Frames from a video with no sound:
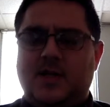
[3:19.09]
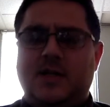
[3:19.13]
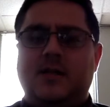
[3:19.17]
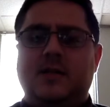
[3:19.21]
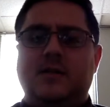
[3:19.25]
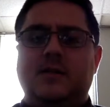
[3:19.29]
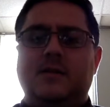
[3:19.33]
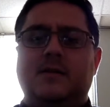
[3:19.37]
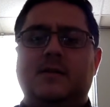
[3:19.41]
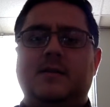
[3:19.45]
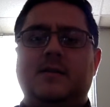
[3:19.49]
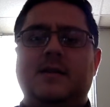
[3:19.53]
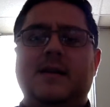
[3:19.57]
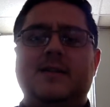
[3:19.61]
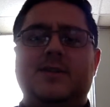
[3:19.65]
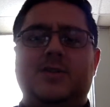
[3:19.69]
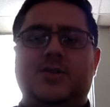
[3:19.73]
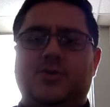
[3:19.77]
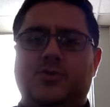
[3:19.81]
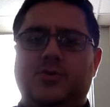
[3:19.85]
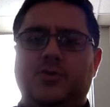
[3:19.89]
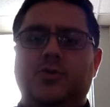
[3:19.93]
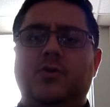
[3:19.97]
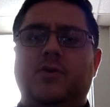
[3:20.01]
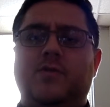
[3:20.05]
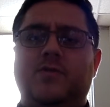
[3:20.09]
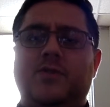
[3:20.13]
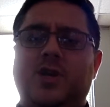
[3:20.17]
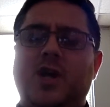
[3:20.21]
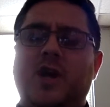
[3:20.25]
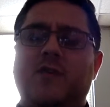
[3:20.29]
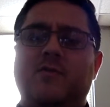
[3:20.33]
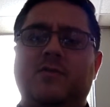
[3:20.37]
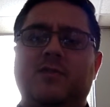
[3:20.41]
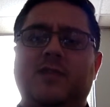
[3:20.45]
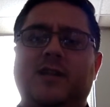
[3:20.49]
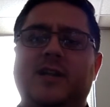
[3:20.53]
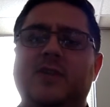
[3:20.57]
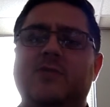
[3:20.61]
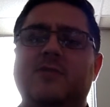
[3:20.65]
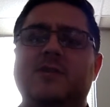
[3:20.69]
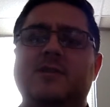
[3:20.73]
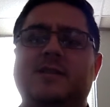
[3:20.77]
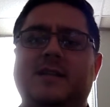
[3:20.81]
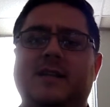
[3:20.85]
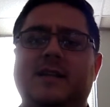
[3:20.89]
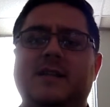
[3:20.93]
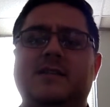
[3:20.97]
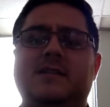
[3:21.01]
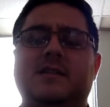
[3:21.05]
And that's true of the cover letter,
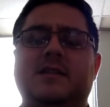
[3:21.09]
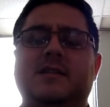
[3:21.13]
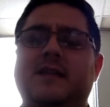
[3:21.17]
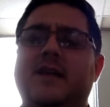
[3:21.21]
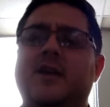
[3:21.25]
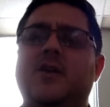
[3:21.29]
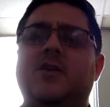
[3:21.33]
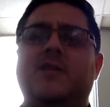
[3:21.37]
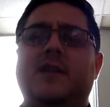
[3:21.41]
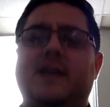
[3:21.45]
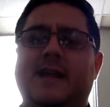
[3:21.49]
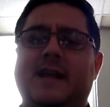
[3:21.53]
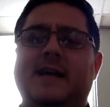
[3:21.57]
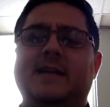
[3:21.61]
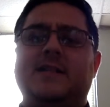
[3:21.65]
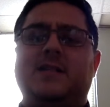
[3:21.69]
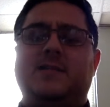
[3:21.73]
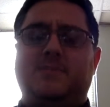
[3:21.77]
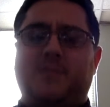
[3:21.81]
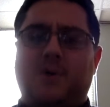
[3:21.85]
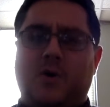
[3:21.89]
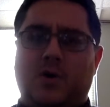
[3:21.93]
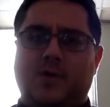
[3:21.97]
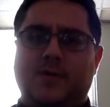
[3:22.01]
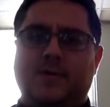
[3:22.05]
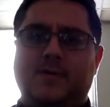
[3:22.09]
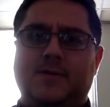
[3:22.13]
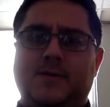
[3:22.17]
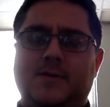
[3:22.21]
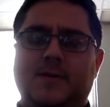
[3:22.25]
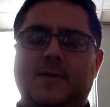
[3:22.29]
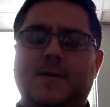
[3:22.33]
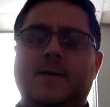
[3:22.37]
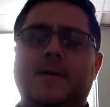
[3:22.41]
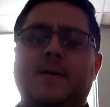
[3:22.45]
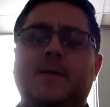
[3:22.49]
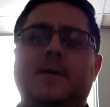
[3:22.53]
is that it's a letter that has parts.